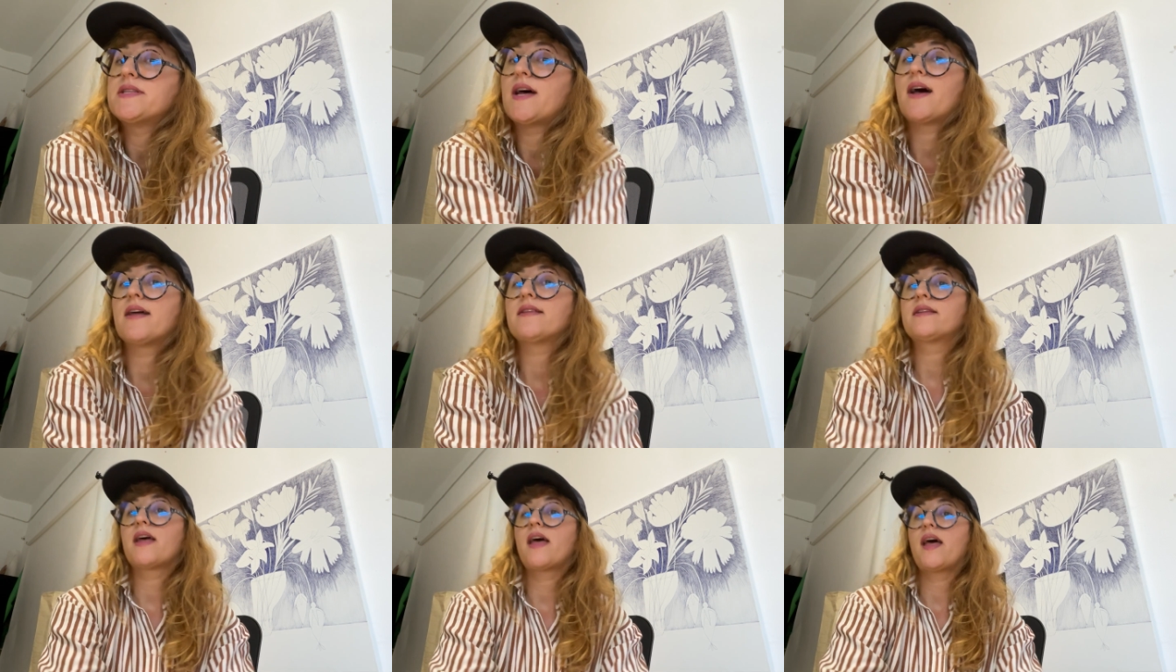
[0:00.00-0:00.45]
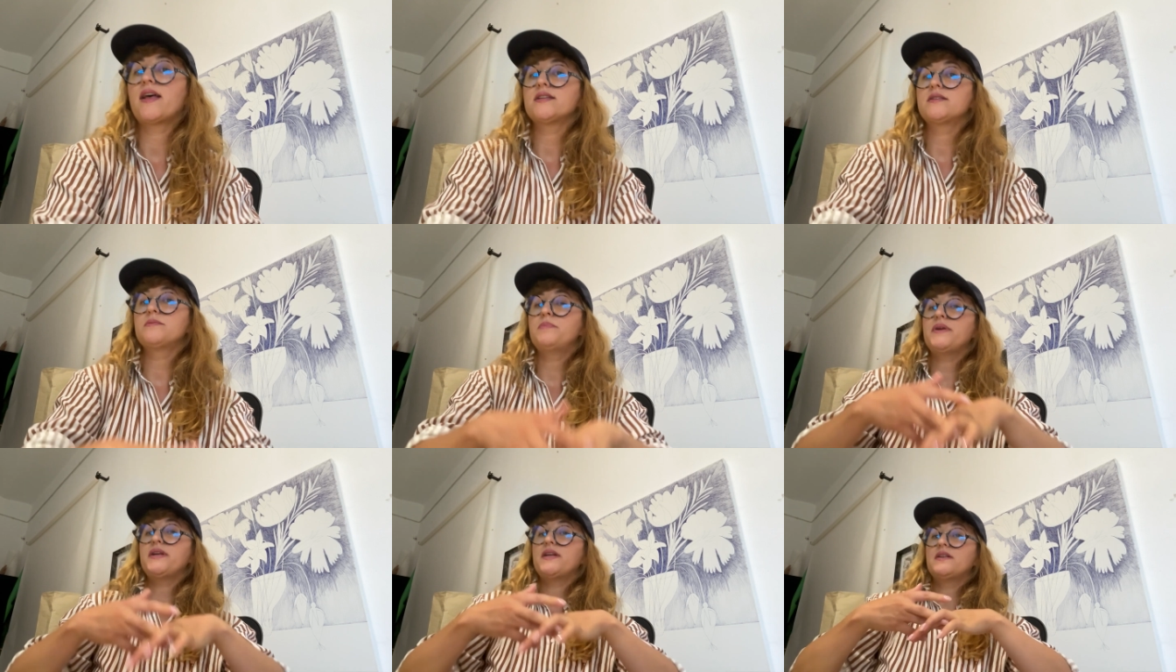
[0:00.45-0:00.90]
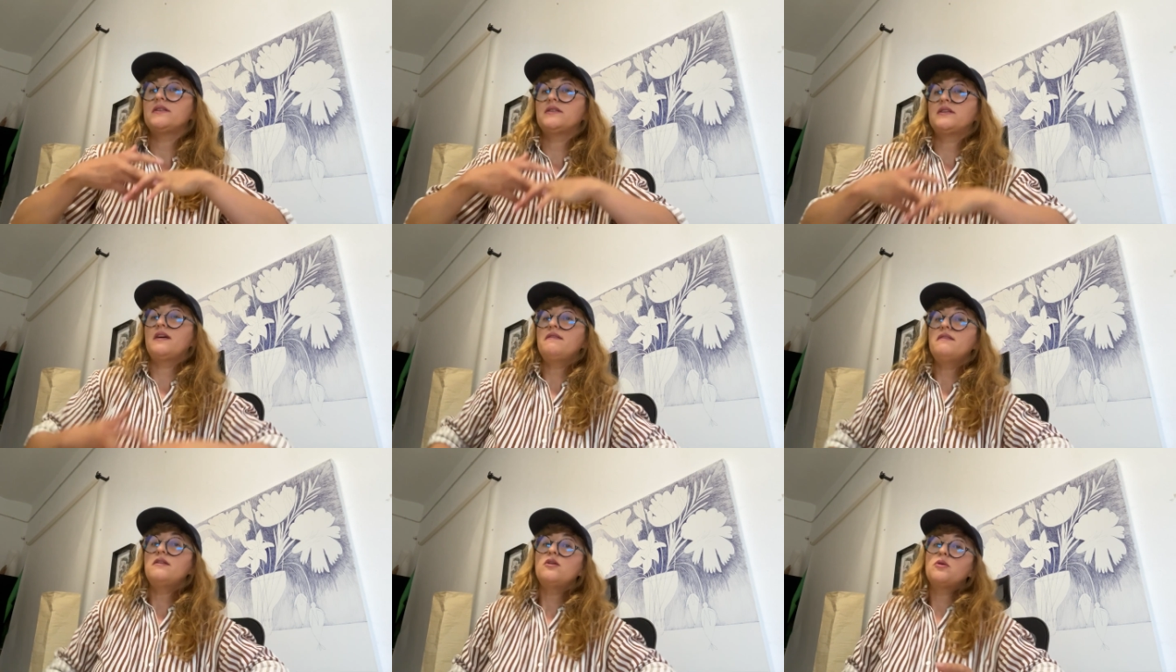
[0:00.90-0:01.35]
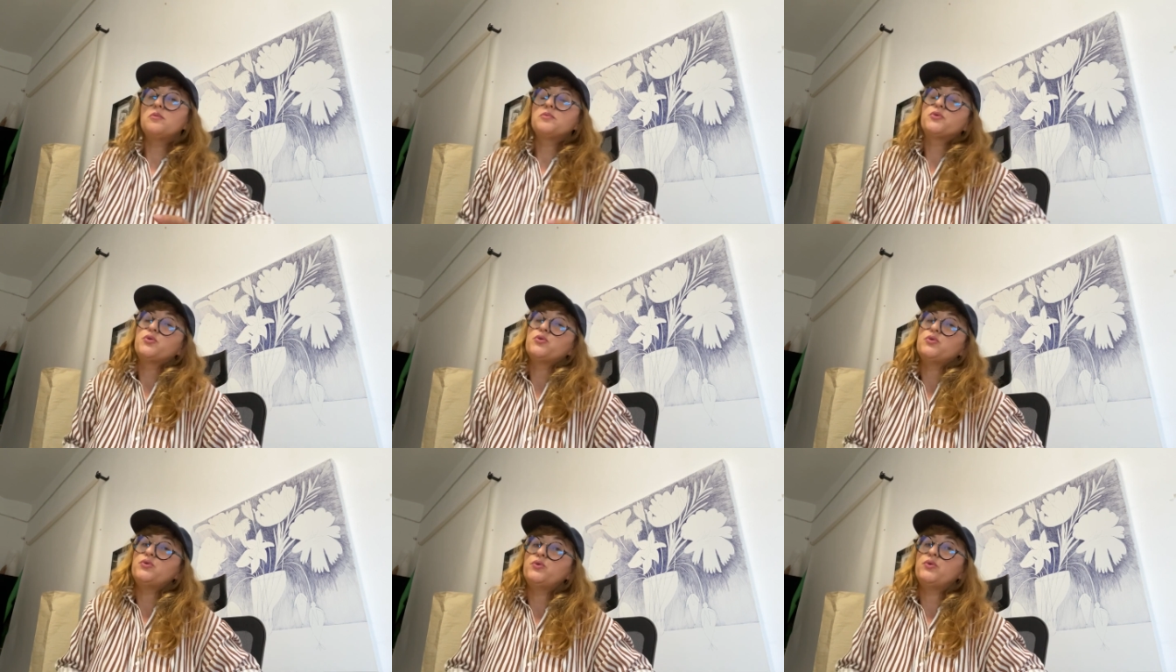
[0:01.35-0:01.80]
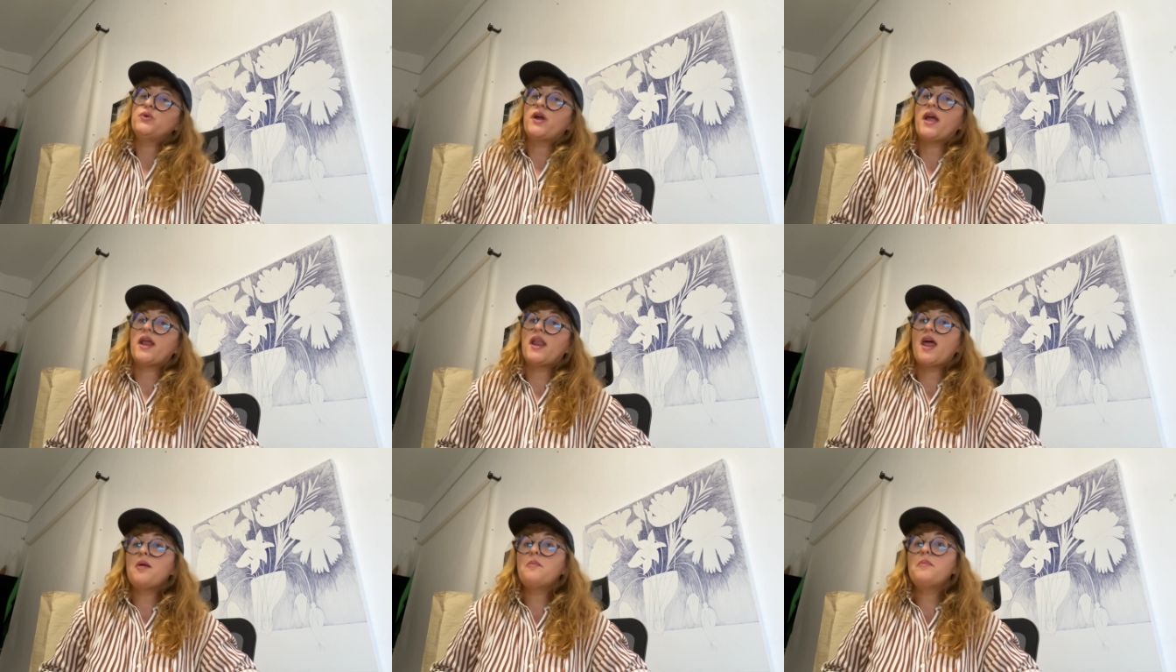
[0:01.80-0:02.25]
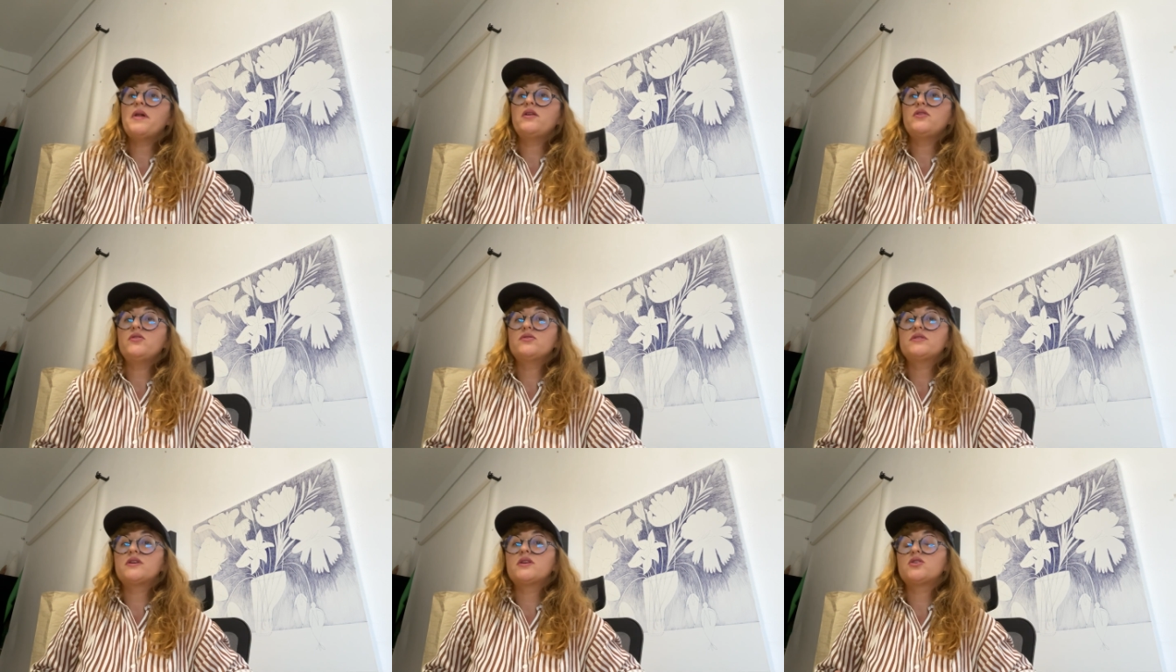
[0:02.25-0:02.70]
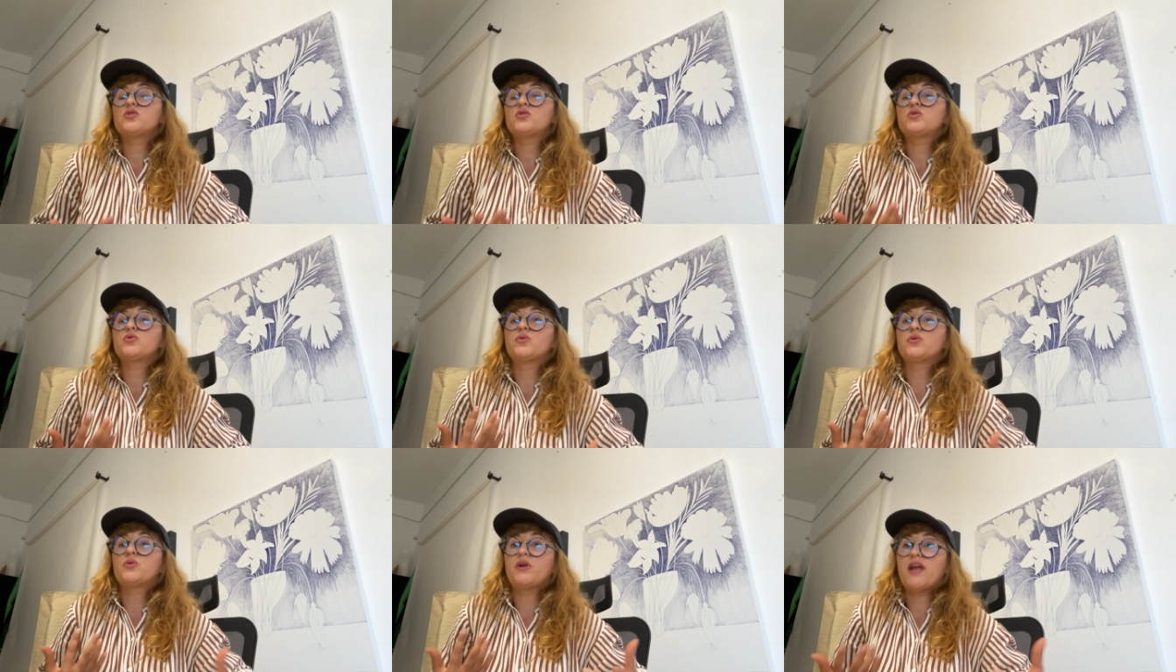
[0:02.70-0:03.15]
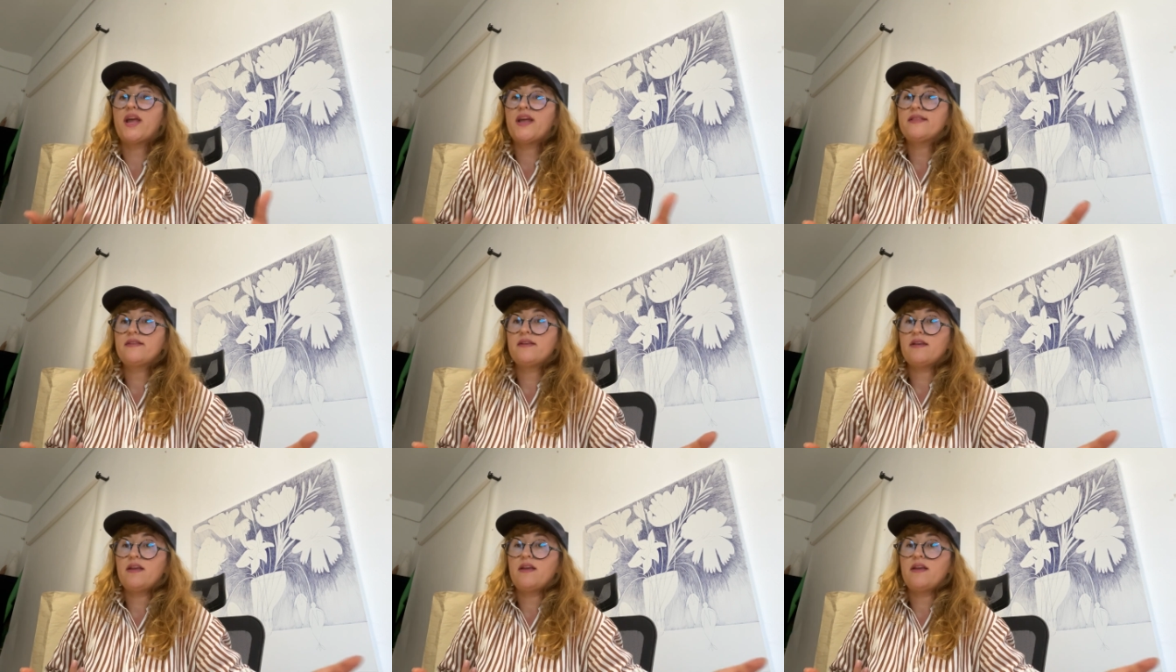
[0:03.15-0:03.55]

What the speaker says: that has been developed to enable users to create